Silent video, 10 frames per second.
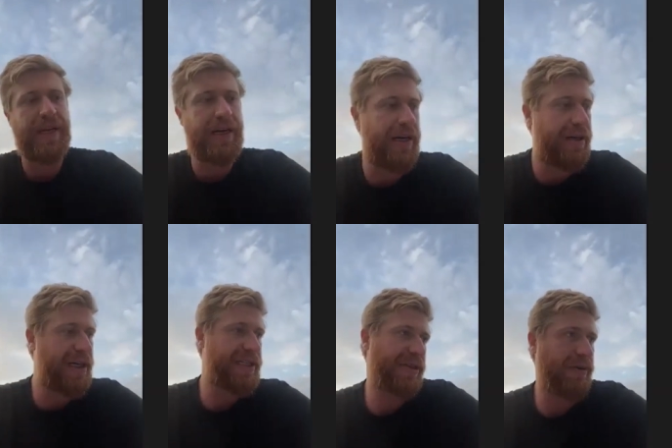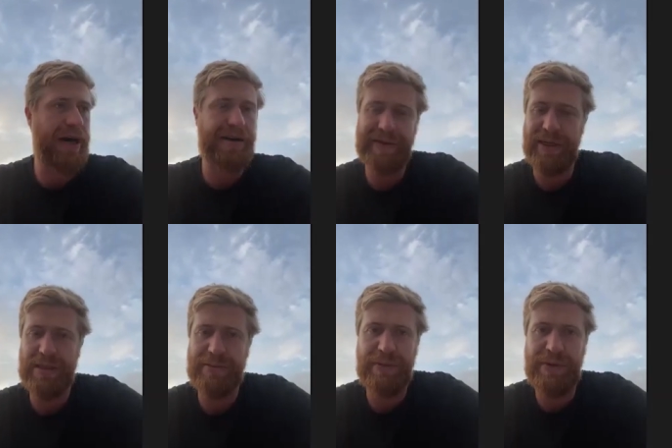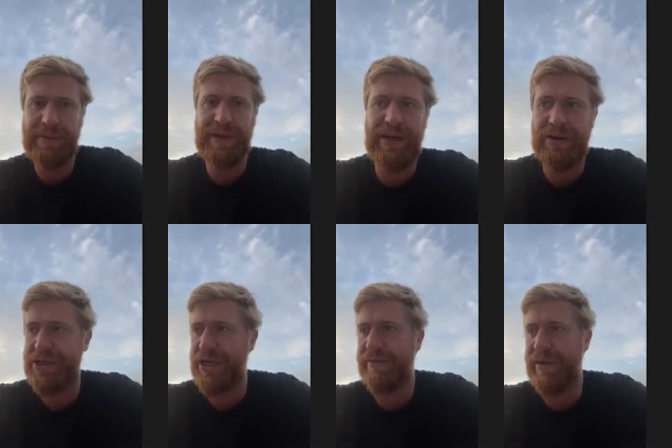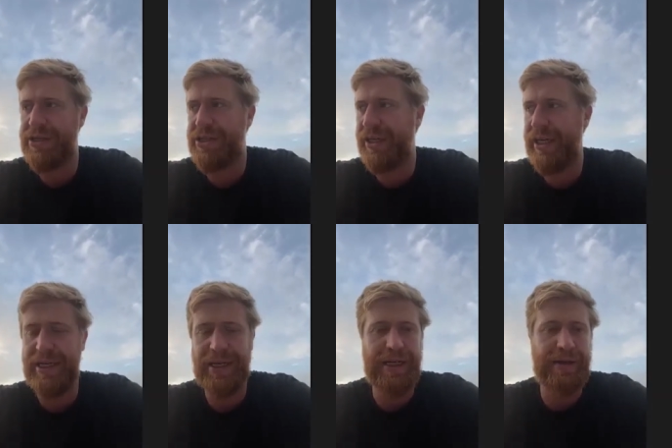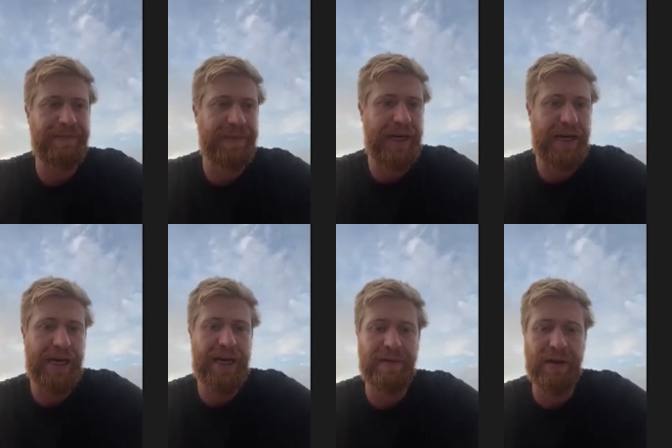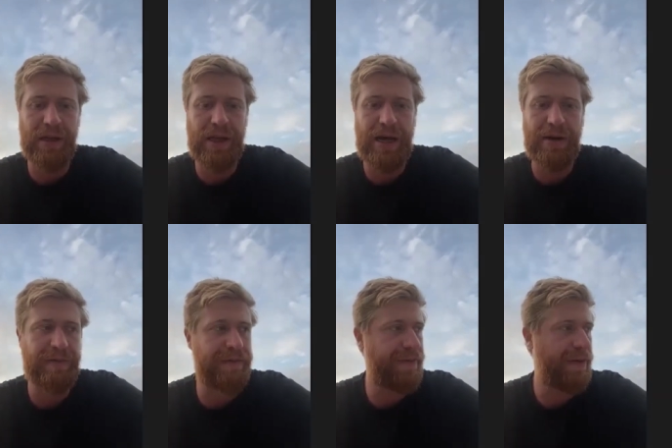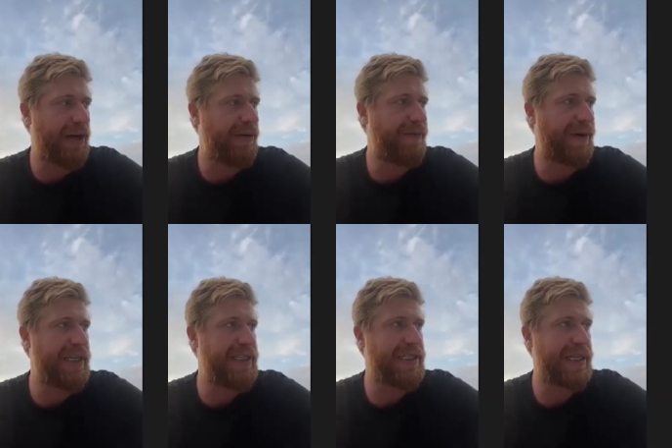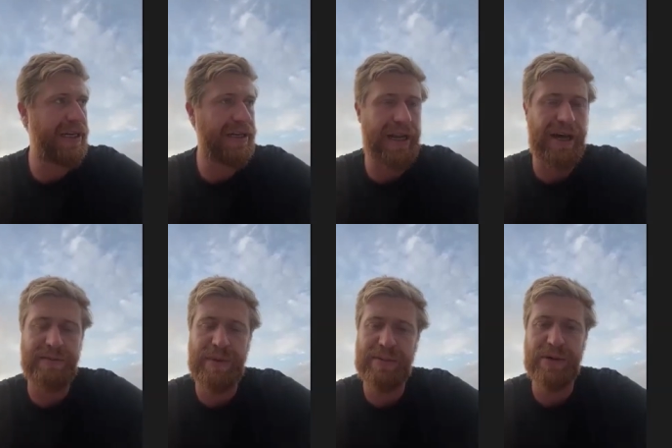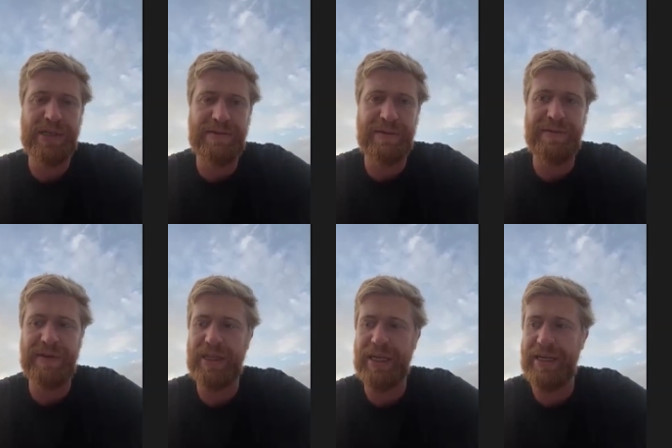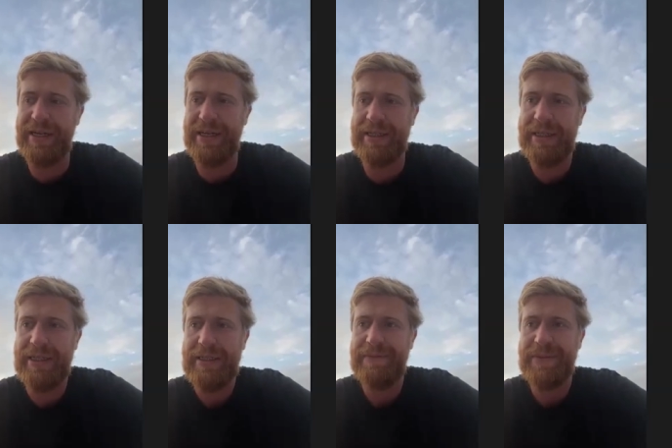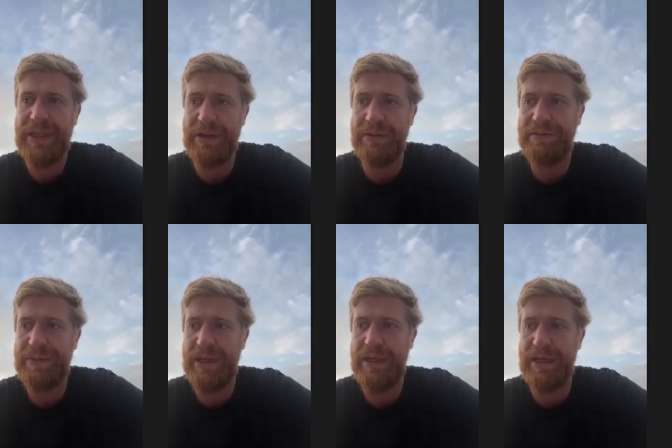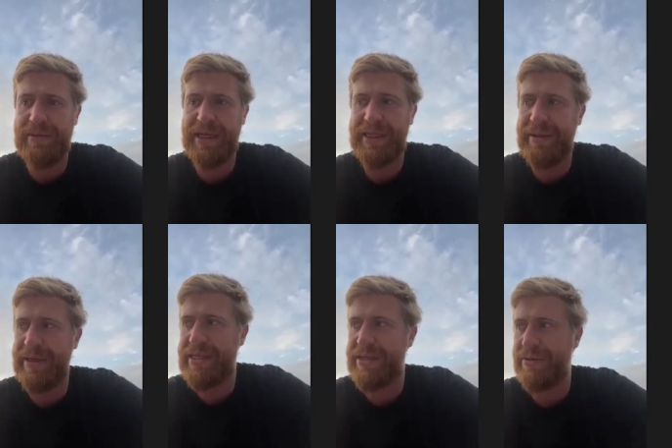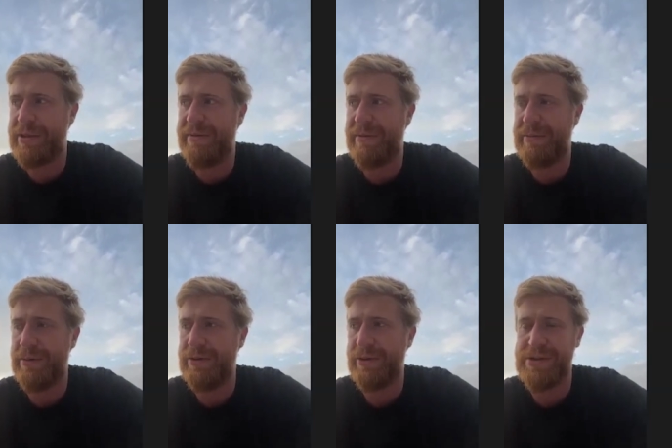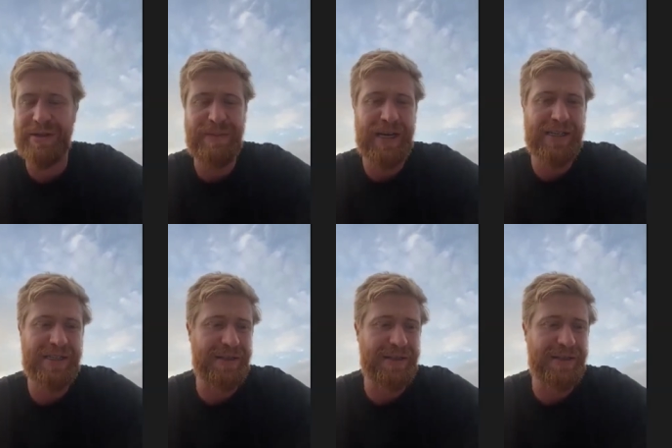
Uh, there's no hard feelings between me or Chuck Fletcher, and um, I have a lot of lot of friends and a lot of memories from Philly. And uh, you know, the, my teammates knows knows the best.